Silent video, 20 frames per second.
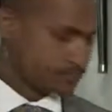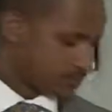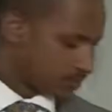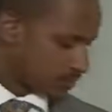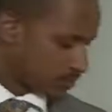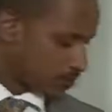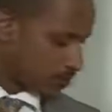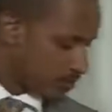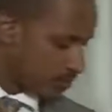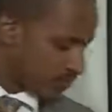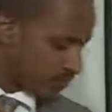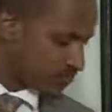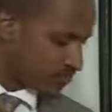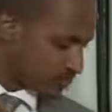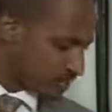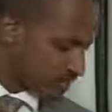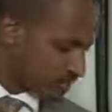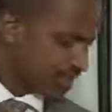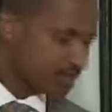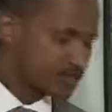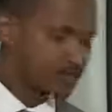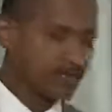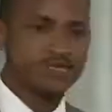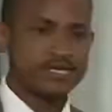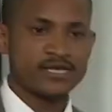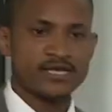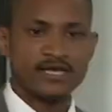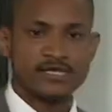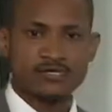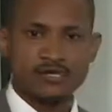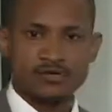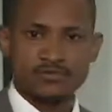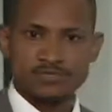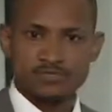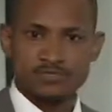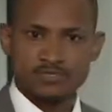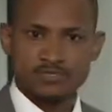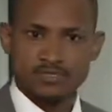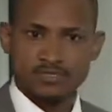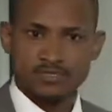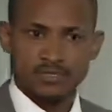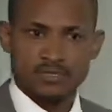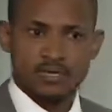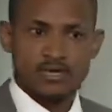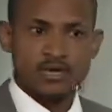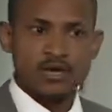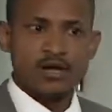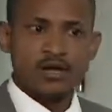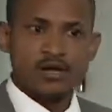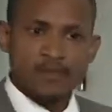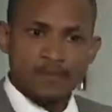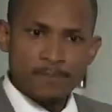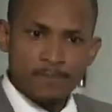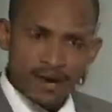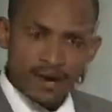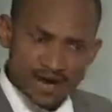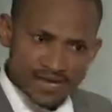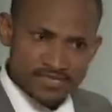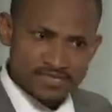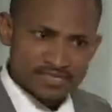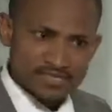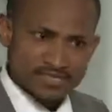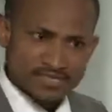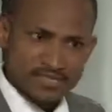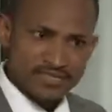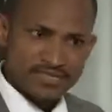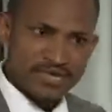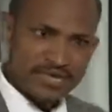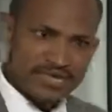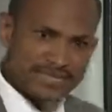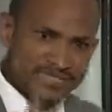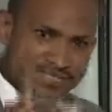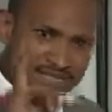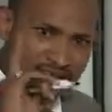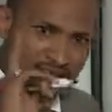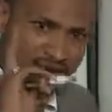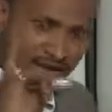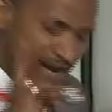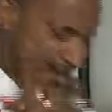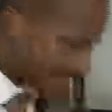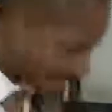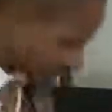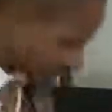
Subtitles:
with 3 hydrogen atoms, but there is less